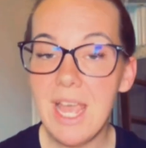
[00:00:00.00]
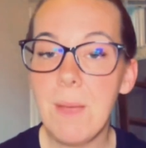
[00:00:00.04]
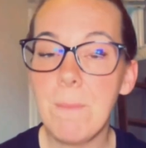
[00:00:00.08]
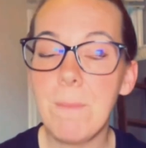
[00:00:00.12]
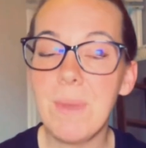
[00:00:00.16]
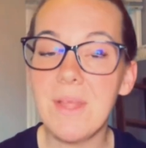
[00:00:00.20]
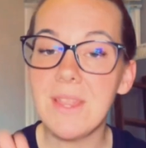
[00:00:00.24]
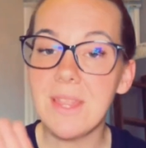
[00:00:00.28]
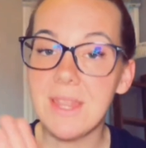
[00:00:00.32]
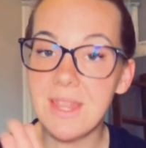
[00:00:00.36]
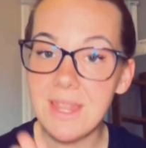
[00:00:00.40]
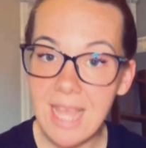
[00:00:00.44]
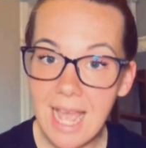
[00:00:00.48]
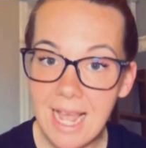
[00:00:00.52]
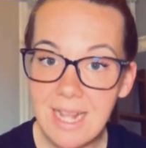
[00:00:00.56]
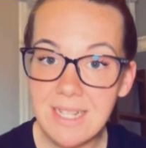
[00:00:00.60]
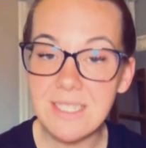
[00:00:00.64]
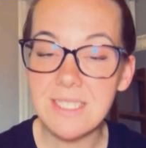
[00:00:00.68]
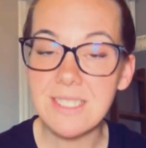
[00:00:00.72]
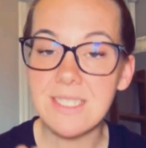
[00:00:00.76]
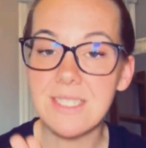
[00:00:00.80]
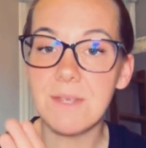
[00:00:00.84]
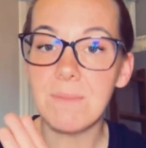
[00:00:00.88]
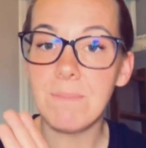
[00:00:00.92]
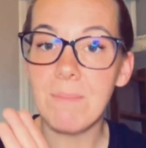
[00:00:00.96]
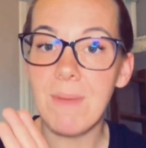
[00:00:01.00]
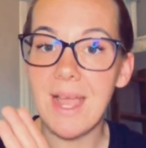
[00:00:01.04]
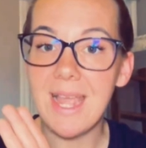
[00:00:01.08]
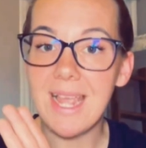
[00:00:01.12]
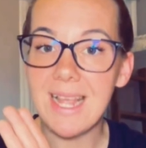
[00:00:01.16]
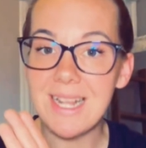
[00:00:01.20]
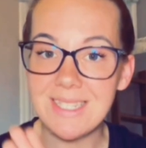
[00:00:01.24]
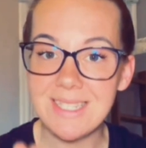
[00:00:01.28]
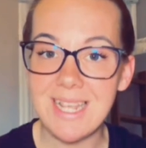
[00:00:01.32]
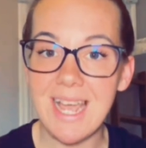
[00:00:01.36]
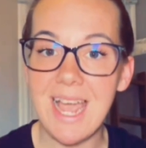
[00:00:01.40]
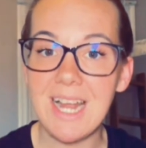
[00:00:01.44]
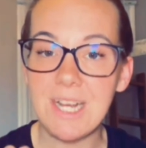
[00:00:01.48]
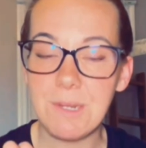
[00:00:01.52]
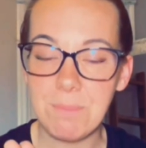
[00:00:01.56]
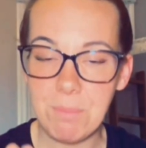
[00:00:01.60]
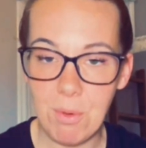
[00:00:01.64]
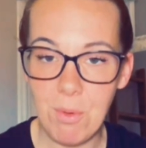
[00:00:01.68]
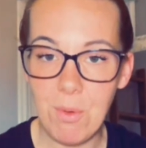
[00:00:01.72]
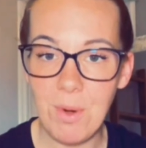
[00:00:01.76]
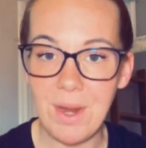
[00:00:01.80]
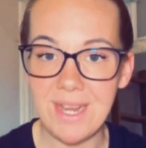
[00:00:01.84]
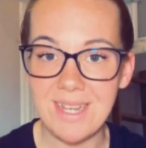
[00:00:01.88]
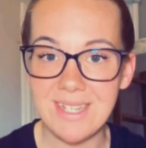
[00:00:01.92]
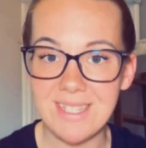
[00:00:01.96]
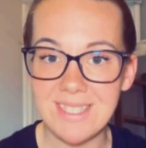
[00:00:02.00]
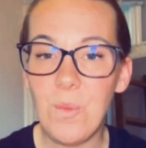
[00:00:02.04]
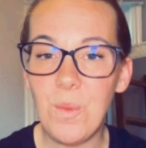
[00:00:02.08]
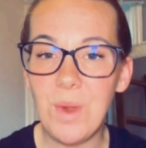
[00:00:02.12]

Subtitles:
But that's my exact point.